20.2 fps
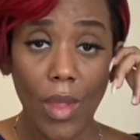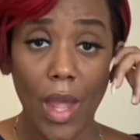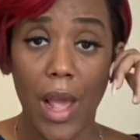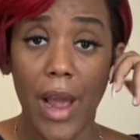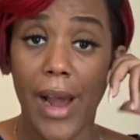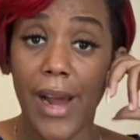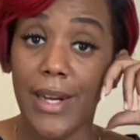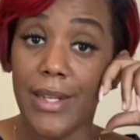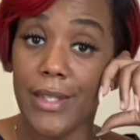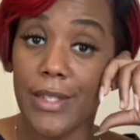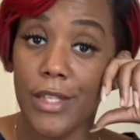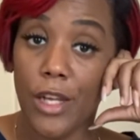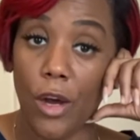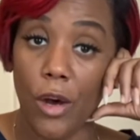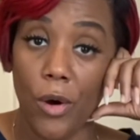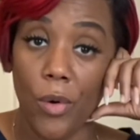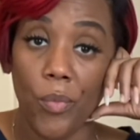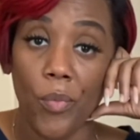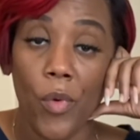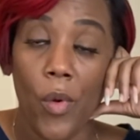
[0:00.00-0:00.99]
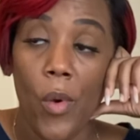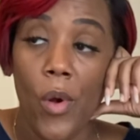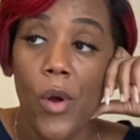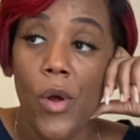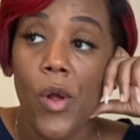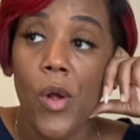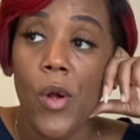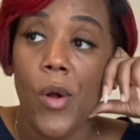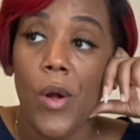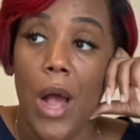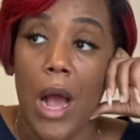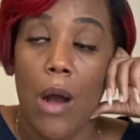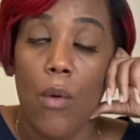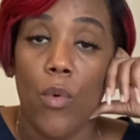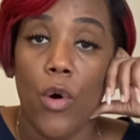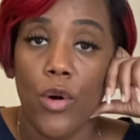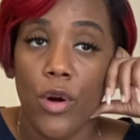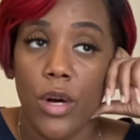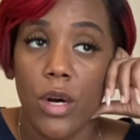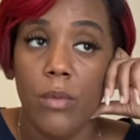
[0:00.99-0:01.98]
And so I
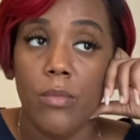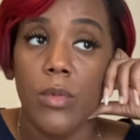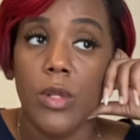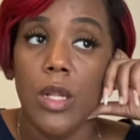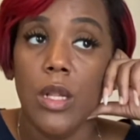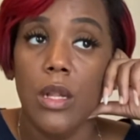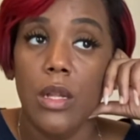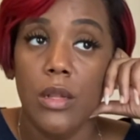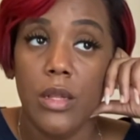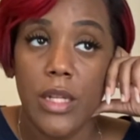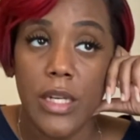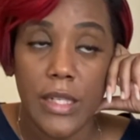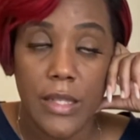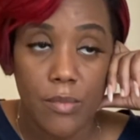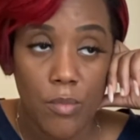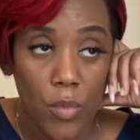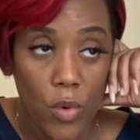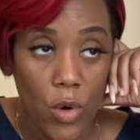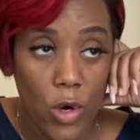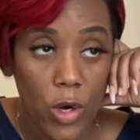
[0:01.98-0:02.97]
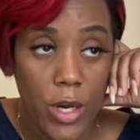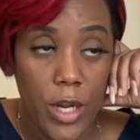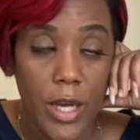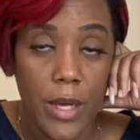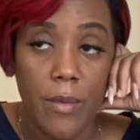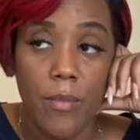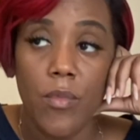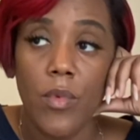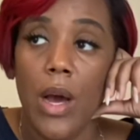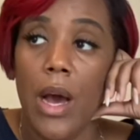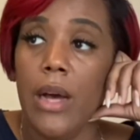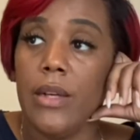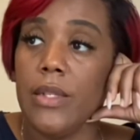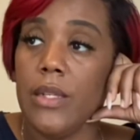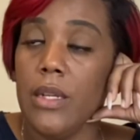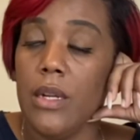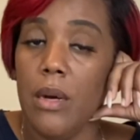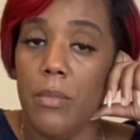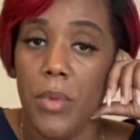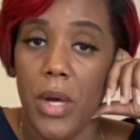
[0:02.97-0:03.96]
woke up this morning. I
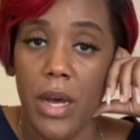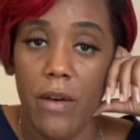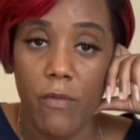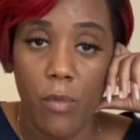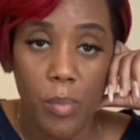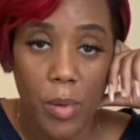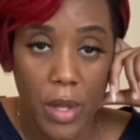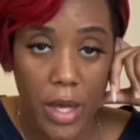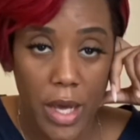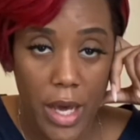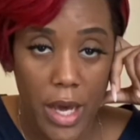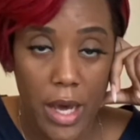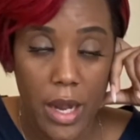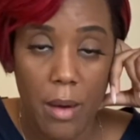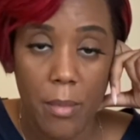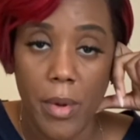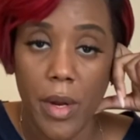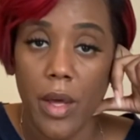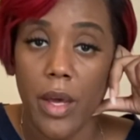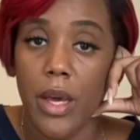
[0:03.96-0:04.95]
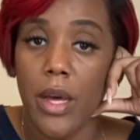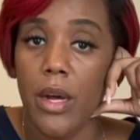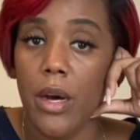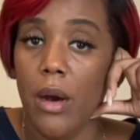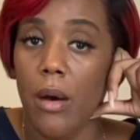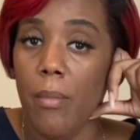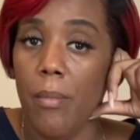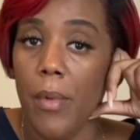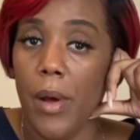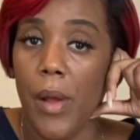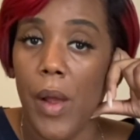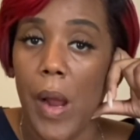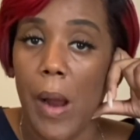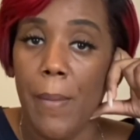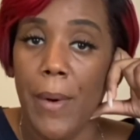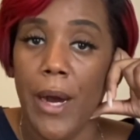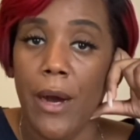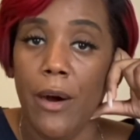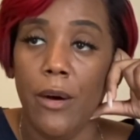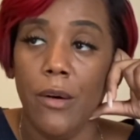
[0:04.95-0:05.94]
said, I have a plan. I'm going to get up
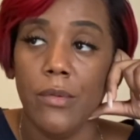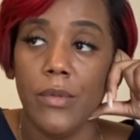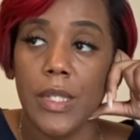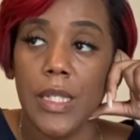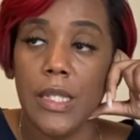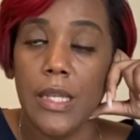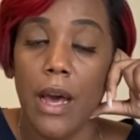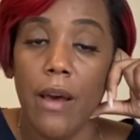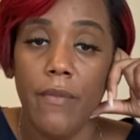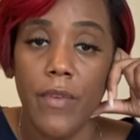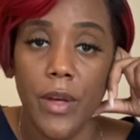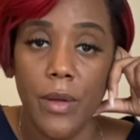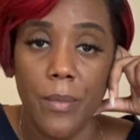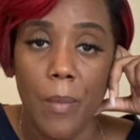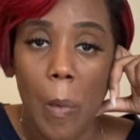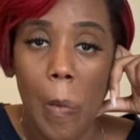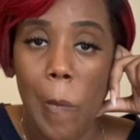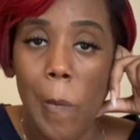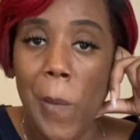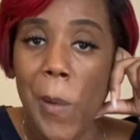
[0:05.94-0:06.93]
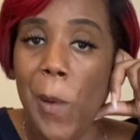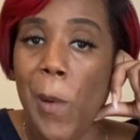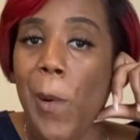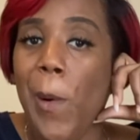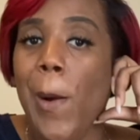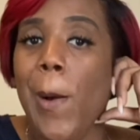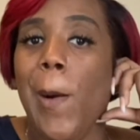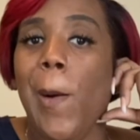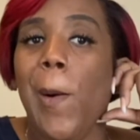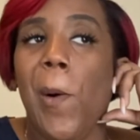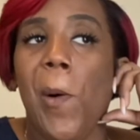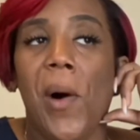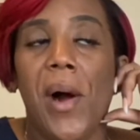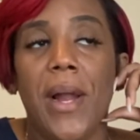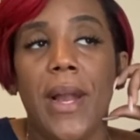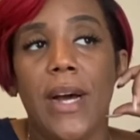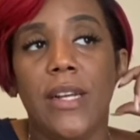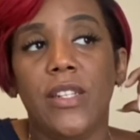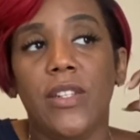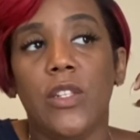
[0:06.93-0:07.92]
about 7. And
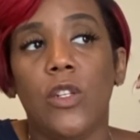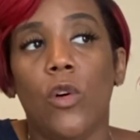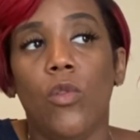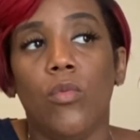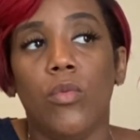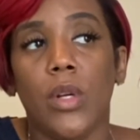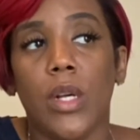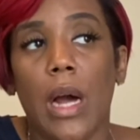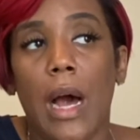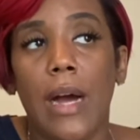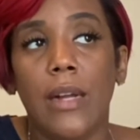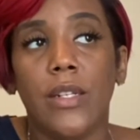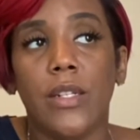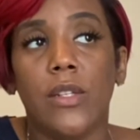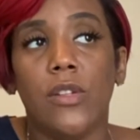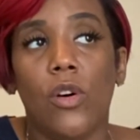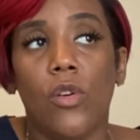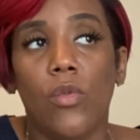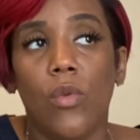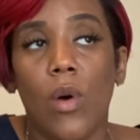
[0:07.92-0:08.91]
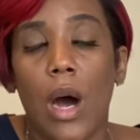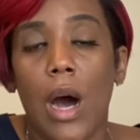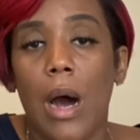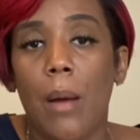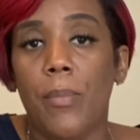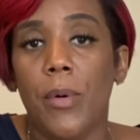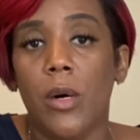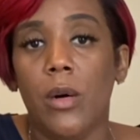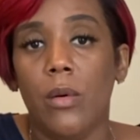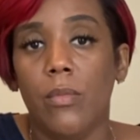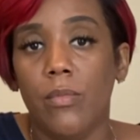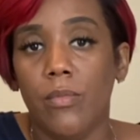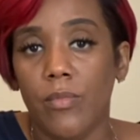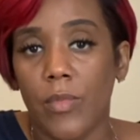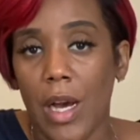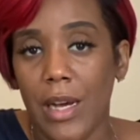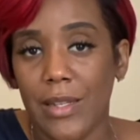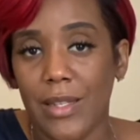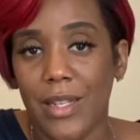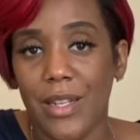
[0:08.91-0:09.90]
I just don't hop up.
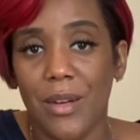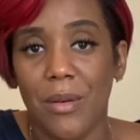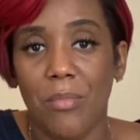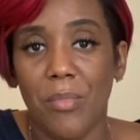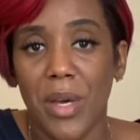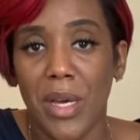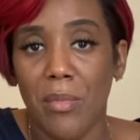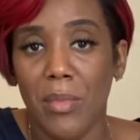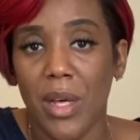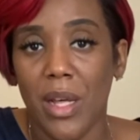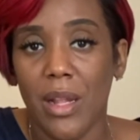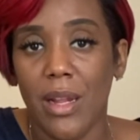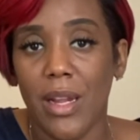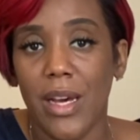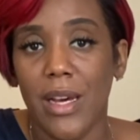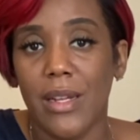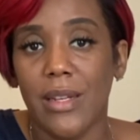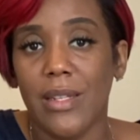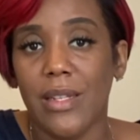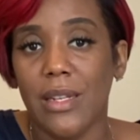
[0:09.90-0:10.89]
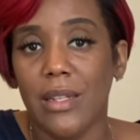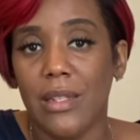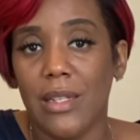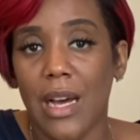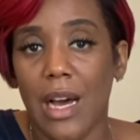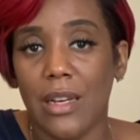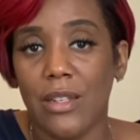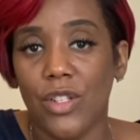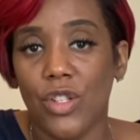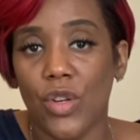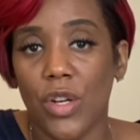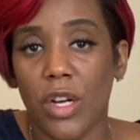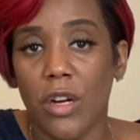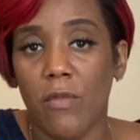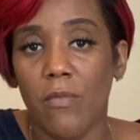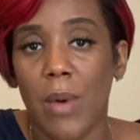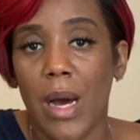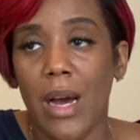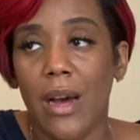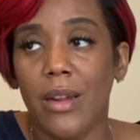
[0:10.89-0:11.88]
I seen a meme the other day that said a toxic trait of
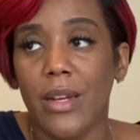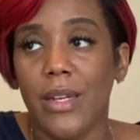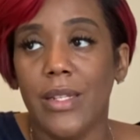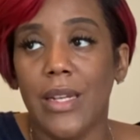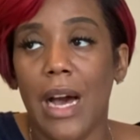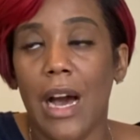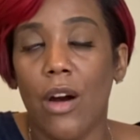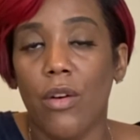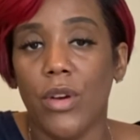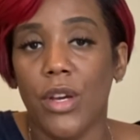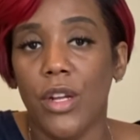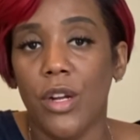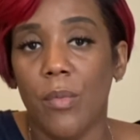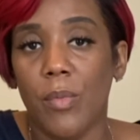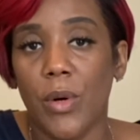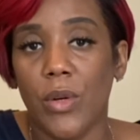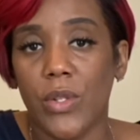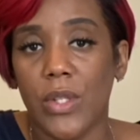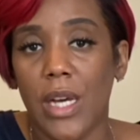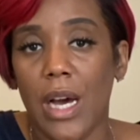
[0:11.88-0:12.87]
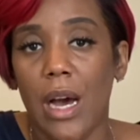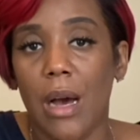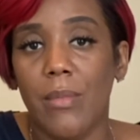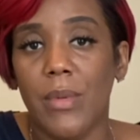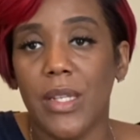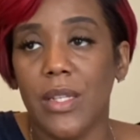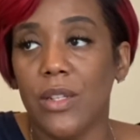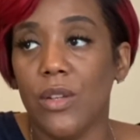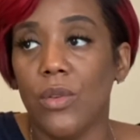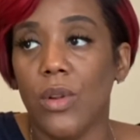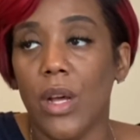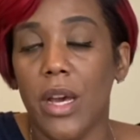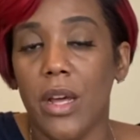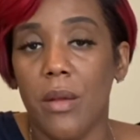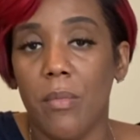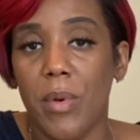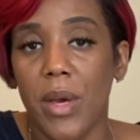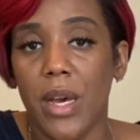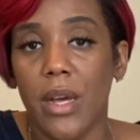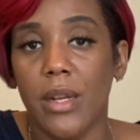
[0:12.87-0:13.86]
mine is I'll get up on time and still lay in the
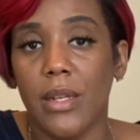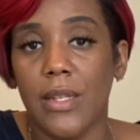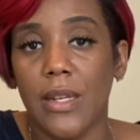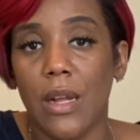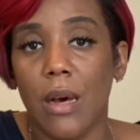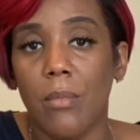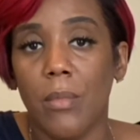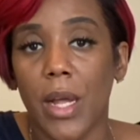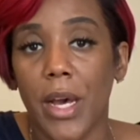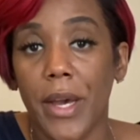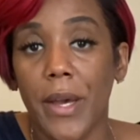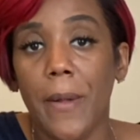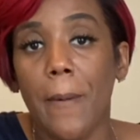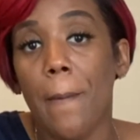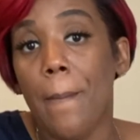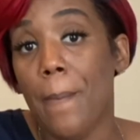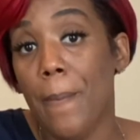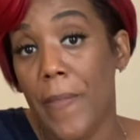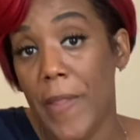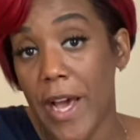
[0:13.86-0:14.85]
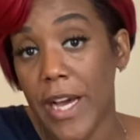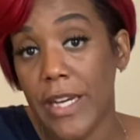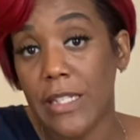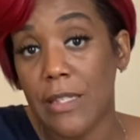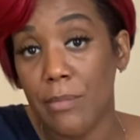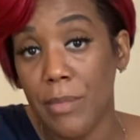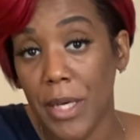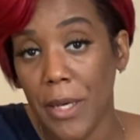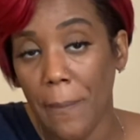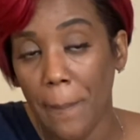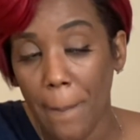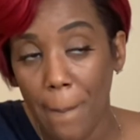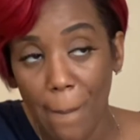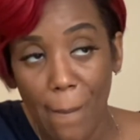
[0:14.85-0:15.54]
bed until I'm late. That's me.